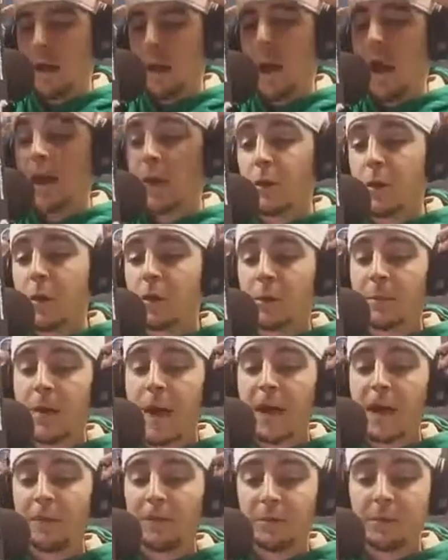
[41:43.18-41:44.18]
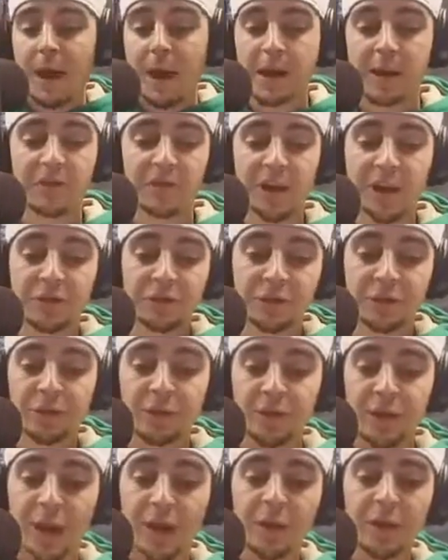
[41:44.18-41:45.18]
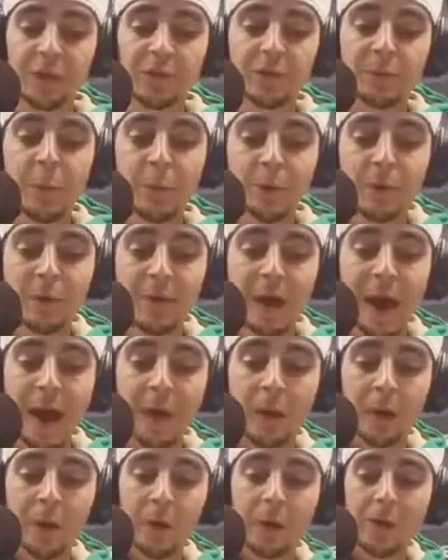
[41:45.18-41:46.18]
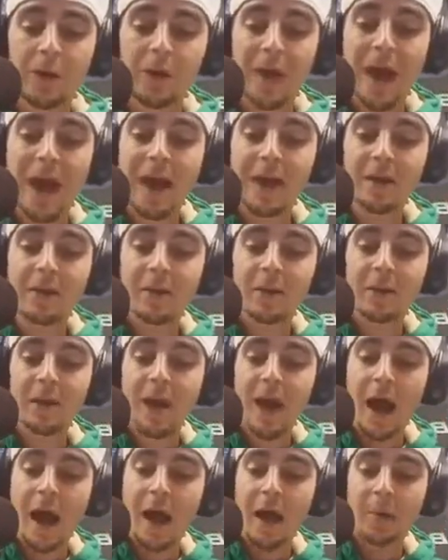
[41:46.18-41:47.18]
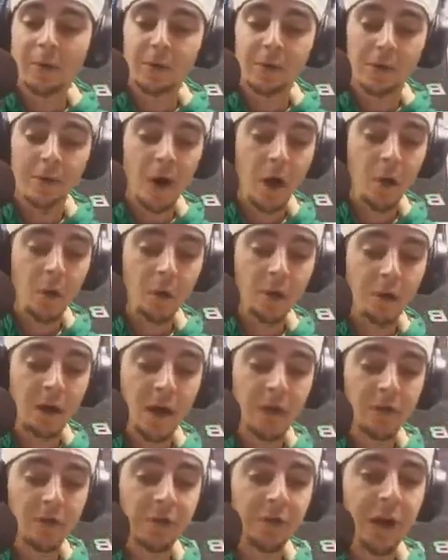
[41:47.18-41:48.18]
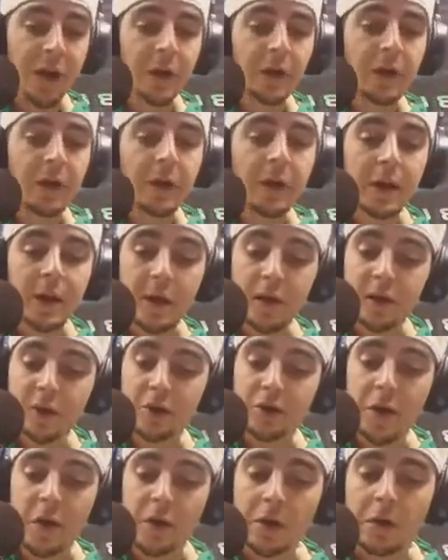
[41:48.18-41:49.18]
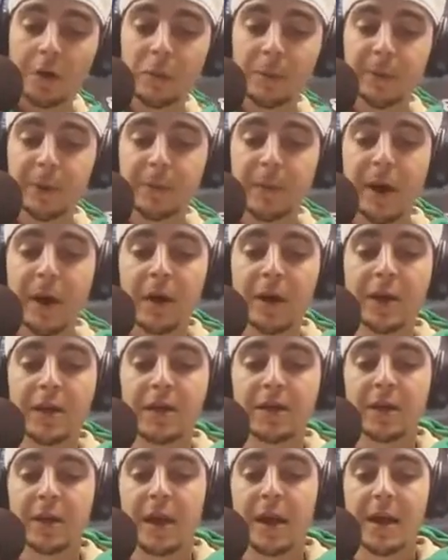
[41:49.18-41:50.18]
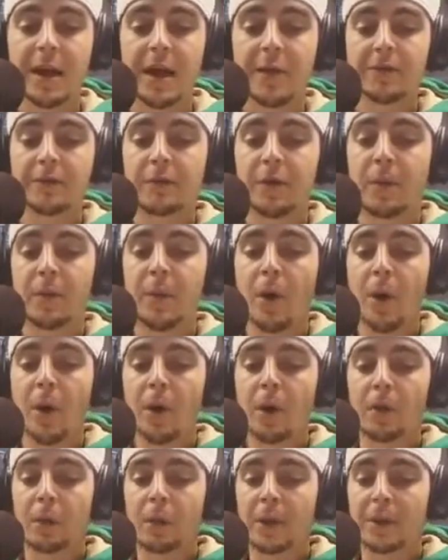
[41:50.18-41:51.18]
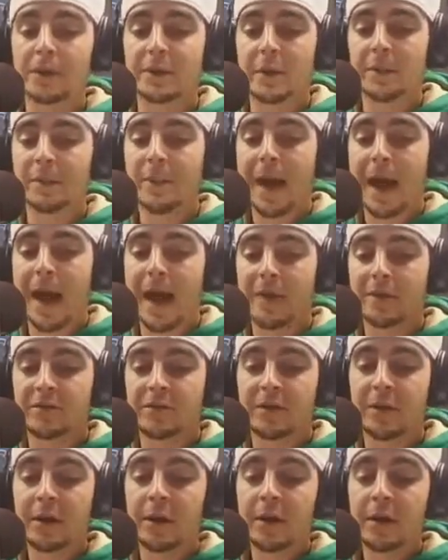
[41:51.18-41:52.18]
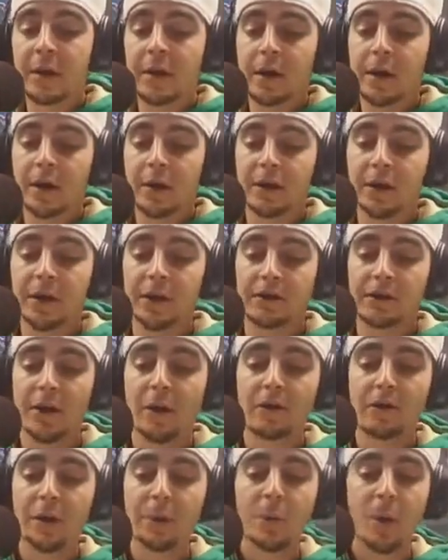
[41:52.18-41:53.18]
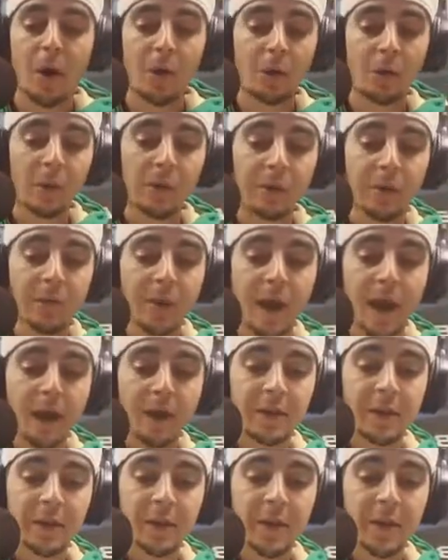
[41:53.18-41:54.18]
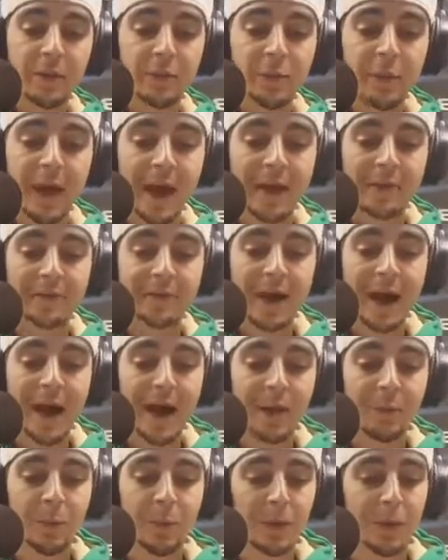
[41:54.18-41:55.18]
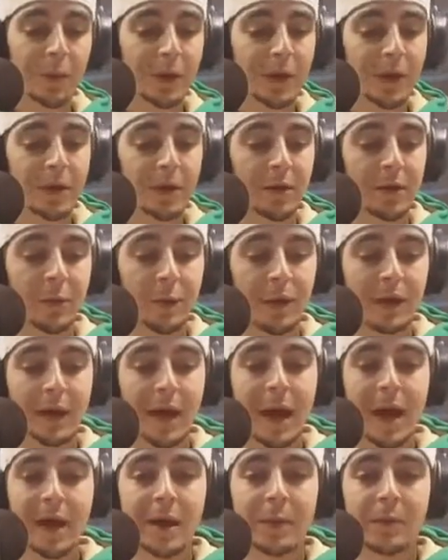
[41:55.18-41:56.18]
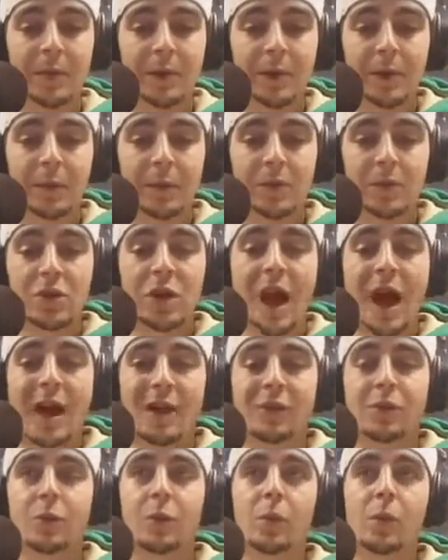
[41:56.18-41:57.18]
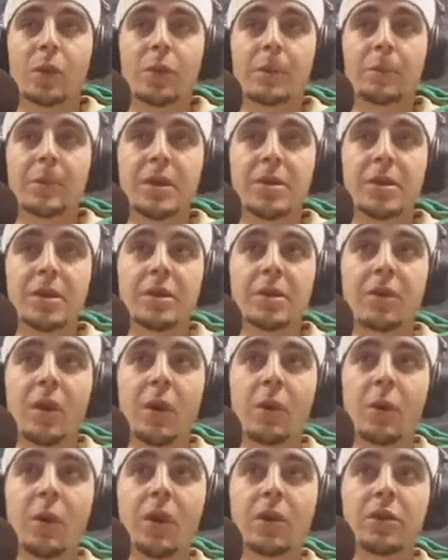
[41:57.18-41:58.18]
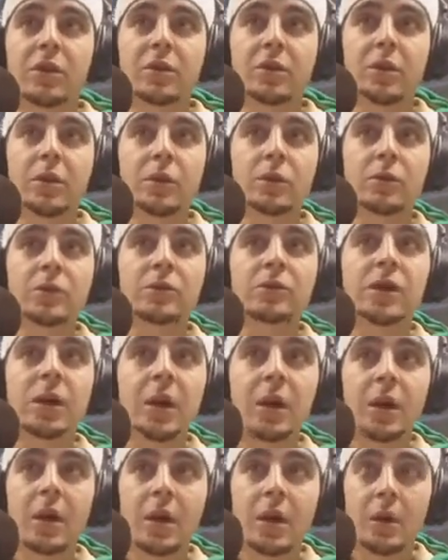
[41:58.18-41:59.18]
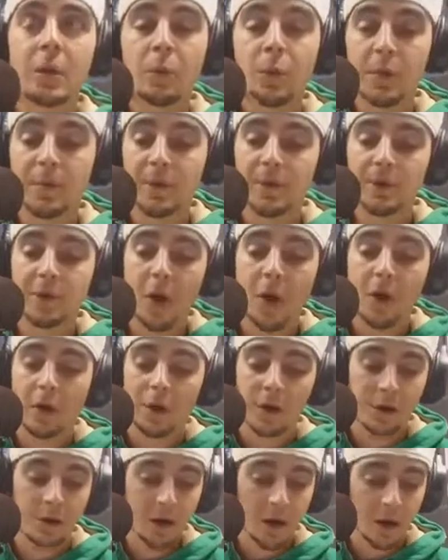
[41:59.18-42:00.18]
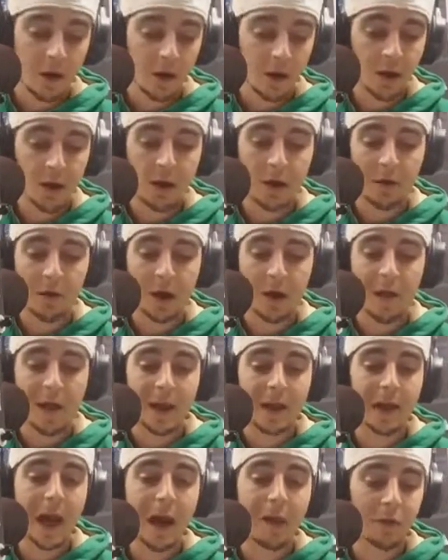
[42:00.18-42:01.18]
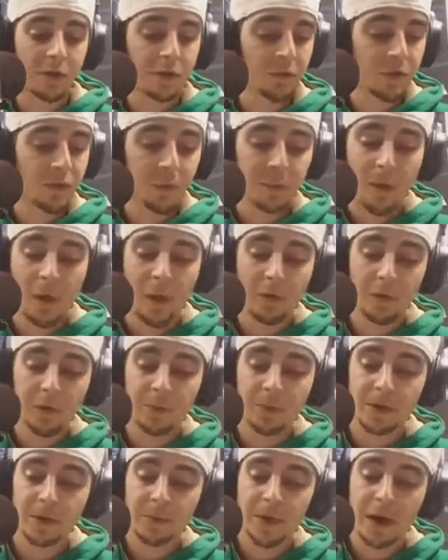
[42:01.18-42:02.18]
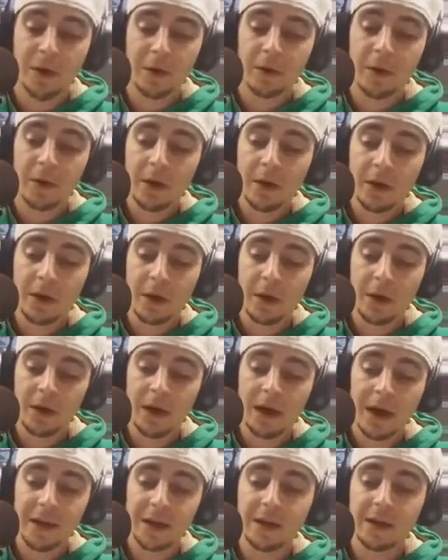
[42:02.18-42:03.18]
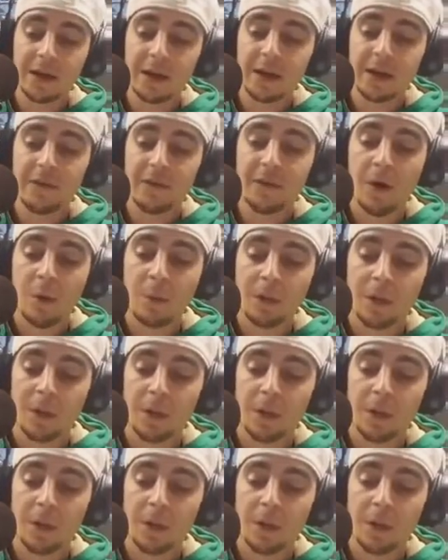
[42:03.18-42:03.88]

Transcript: Hey, welcome back, everybody. It's Andrew Vanelli, Sports Hour with Ace. I'm your host, Andrew Vanelli, and here talking a little bit about NCAA football the week that passed, the NFL football the week that passed, and then if we have time, we will get into the week ahead. I'm in here with Joshua Midgets on the 1s and 2s. We've been talking a lot of college football, a little bit about, got into NFL.